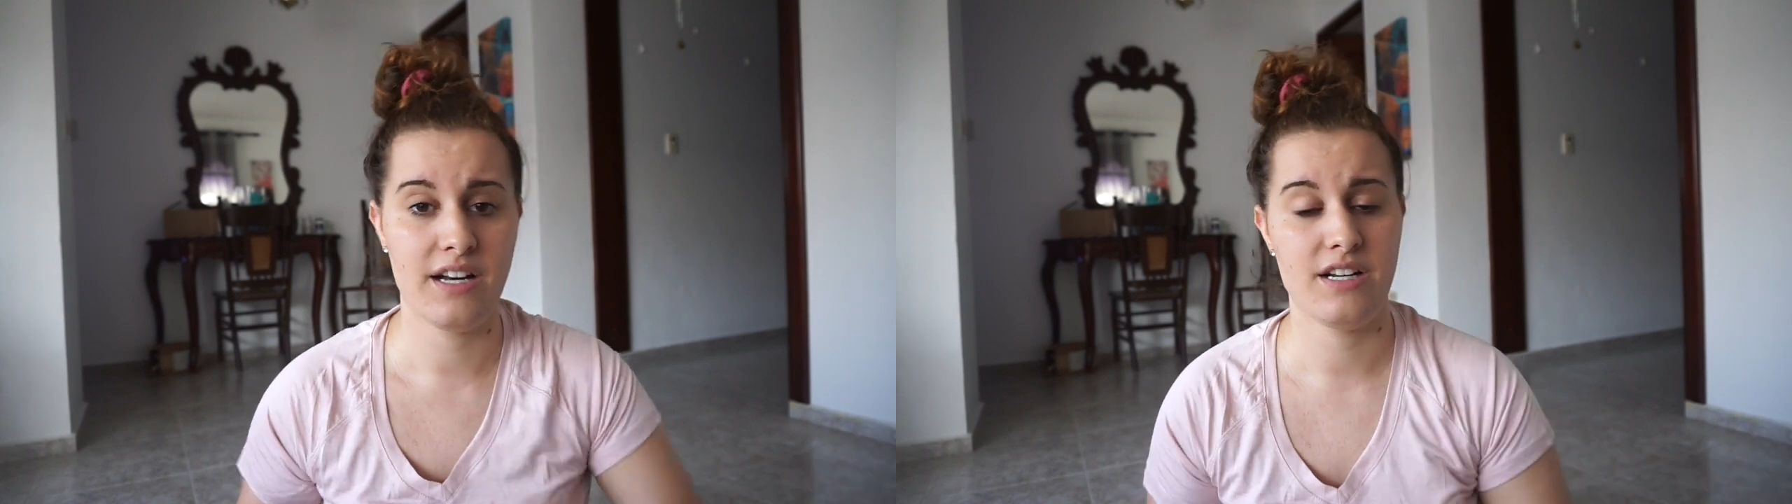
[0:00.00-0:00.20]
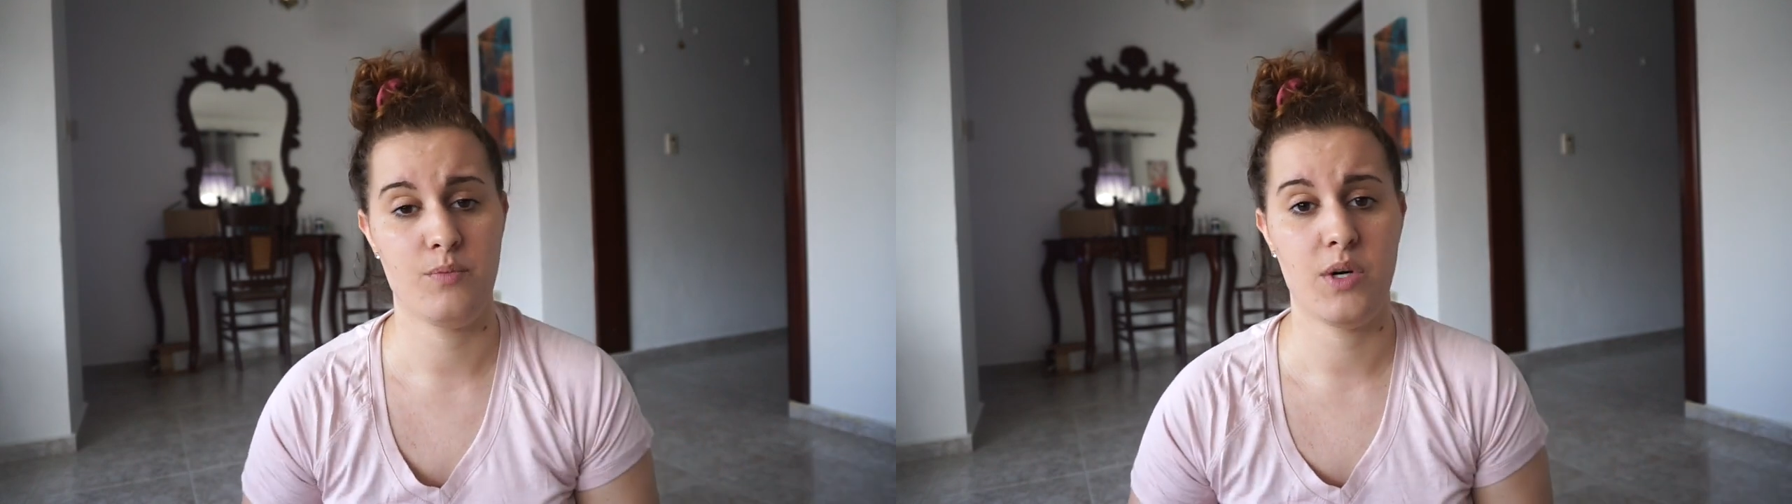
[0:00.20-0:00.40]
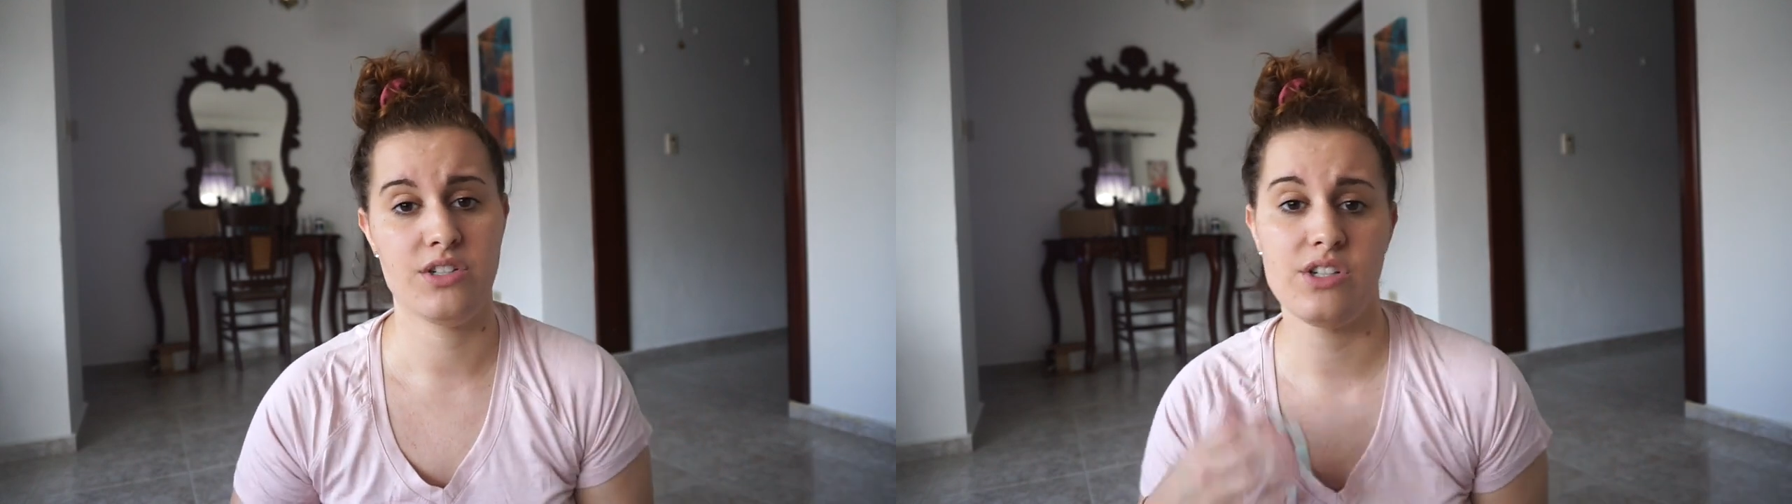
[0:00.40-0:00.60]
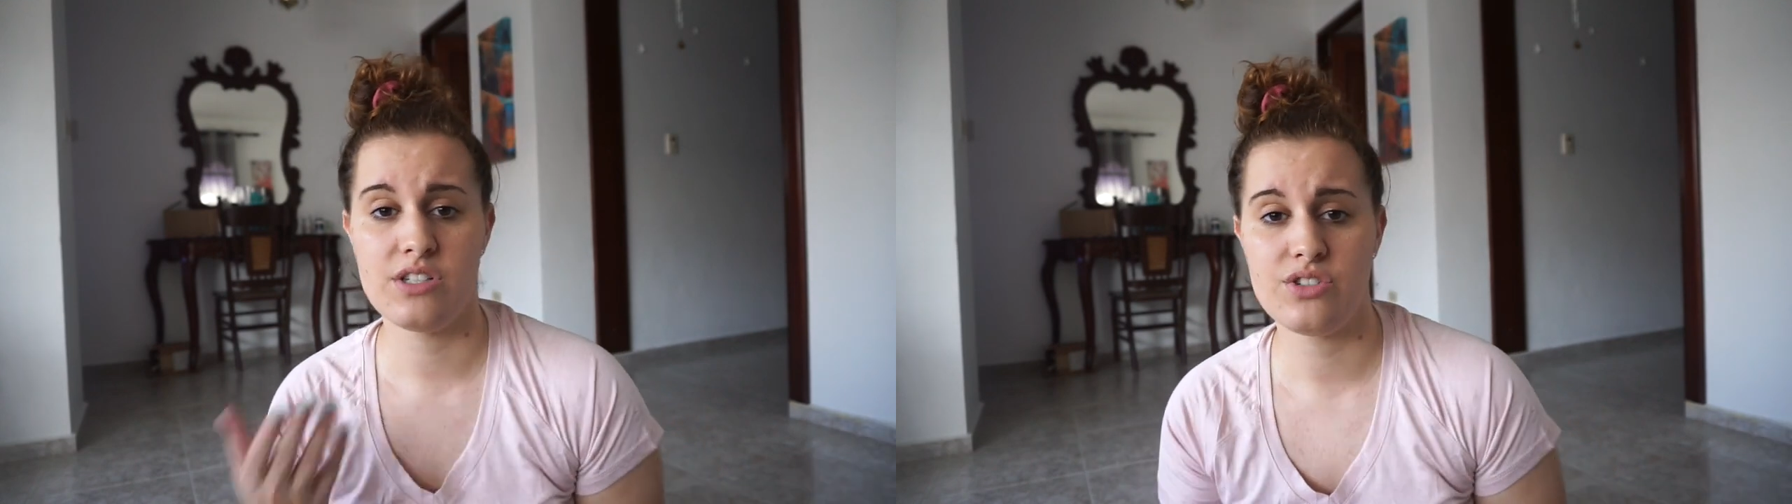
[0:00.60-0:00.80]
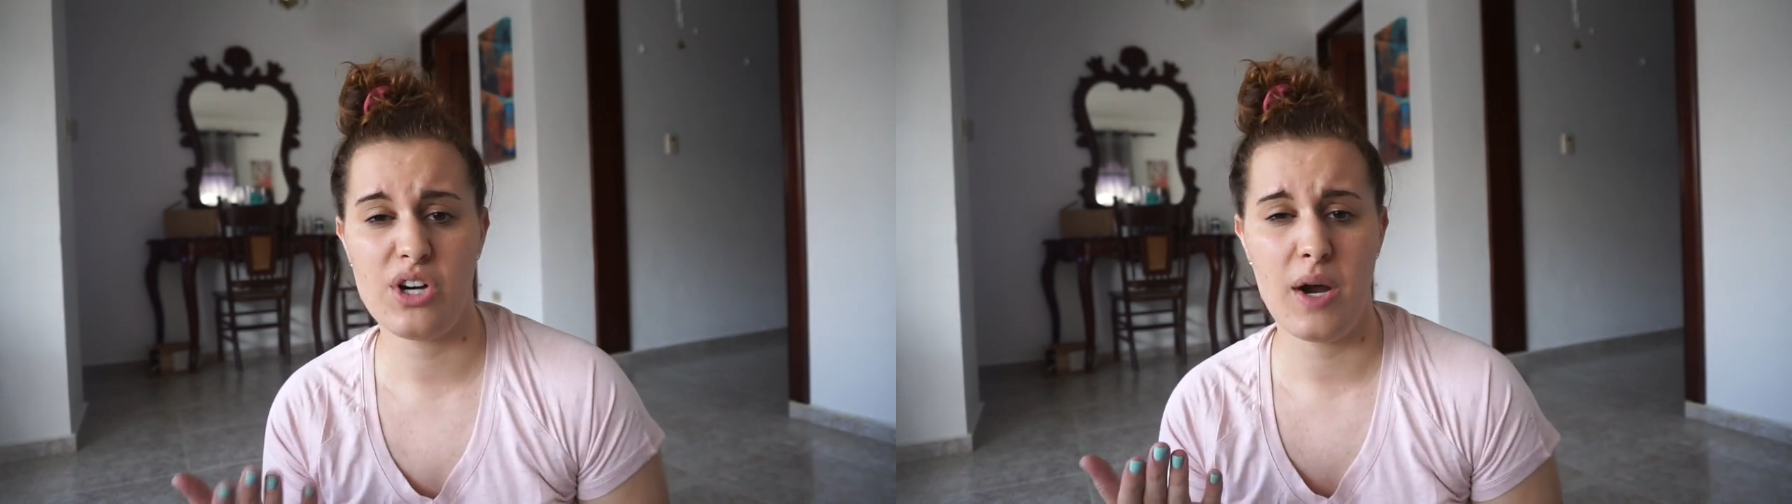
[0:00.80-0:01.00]
I didn't want just
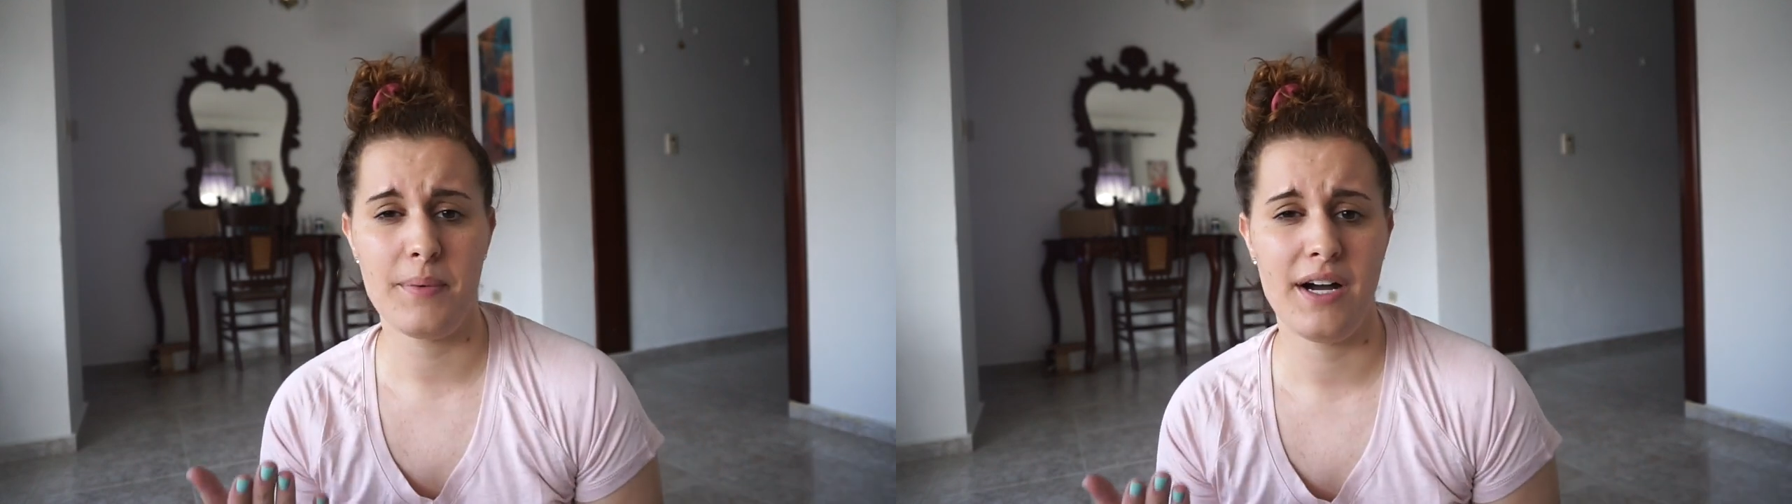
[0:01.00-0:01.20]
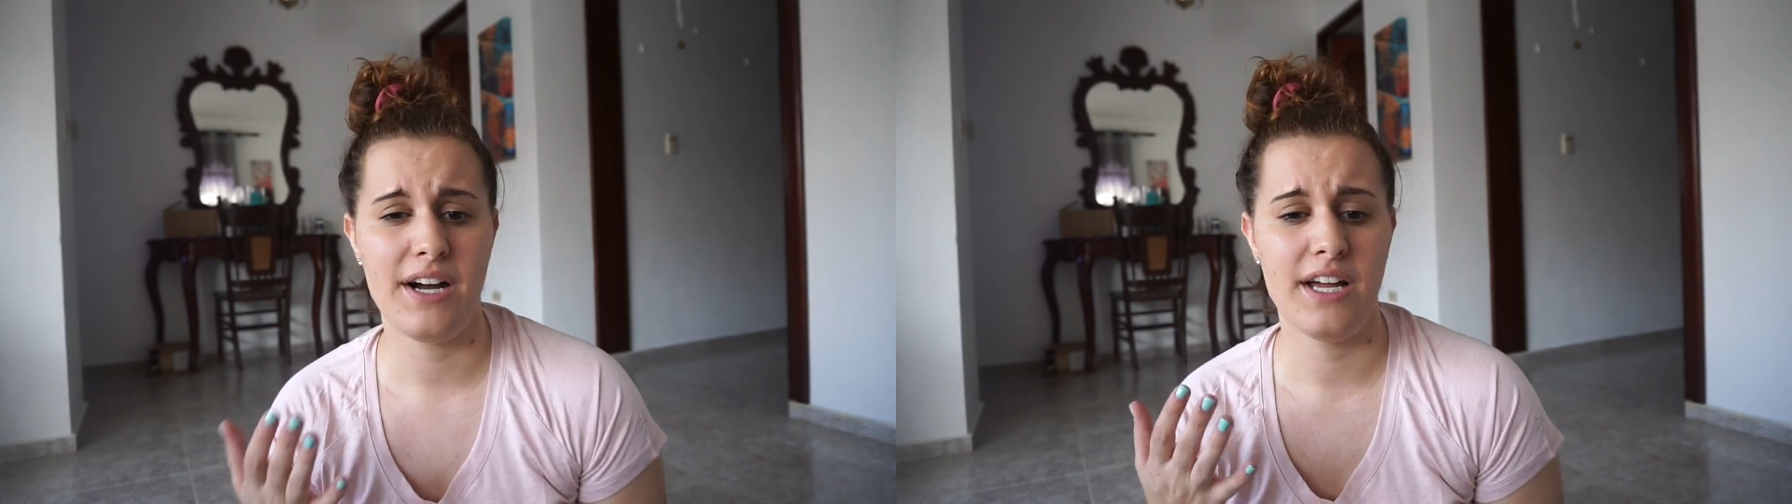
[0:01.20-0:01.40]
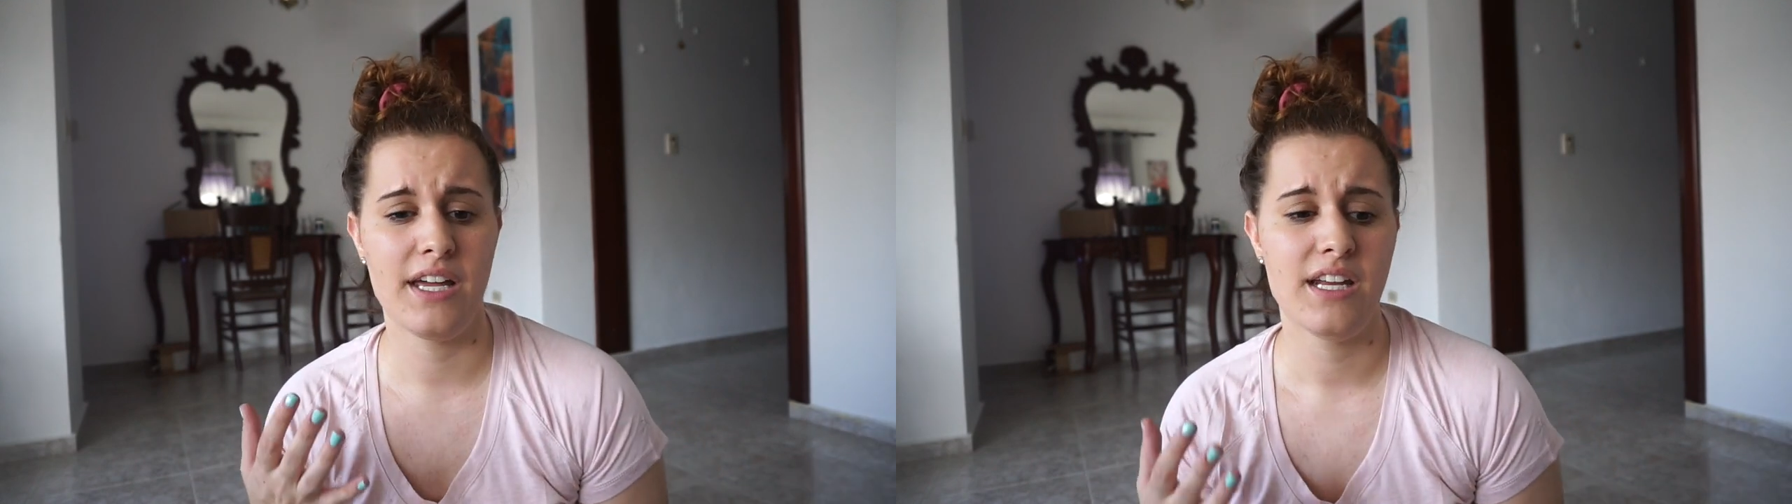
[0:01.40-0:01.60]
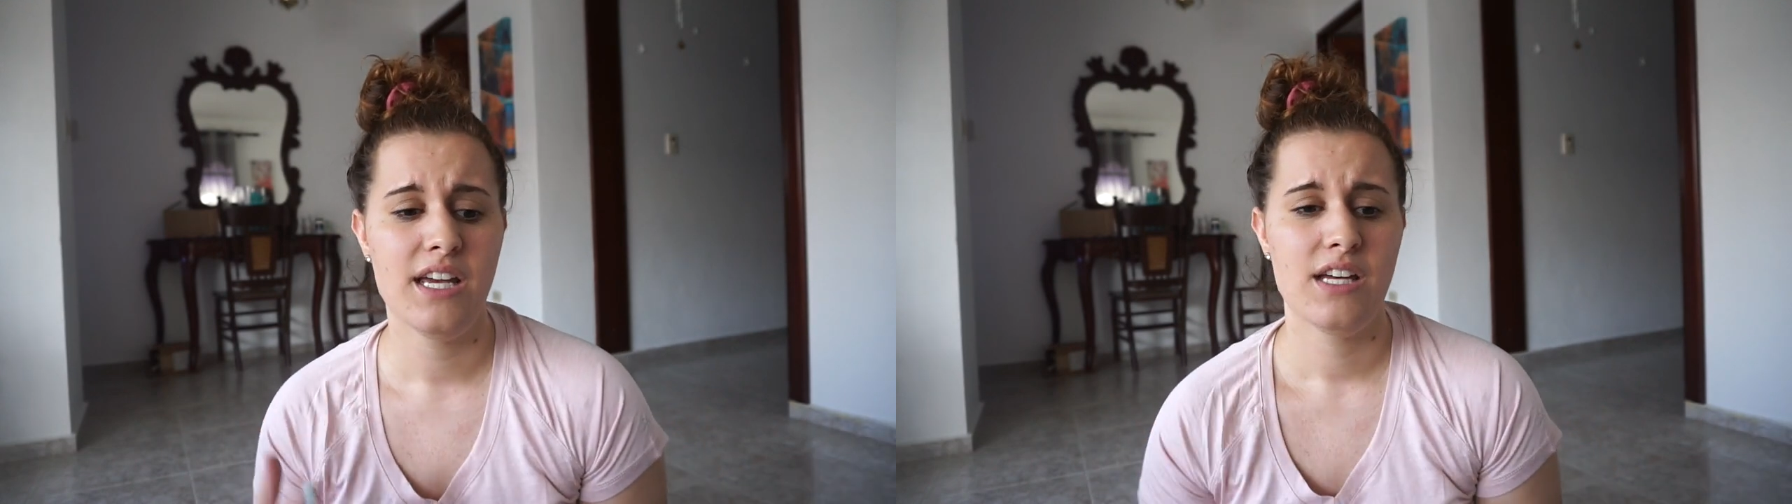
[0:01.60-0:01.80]
a tripod.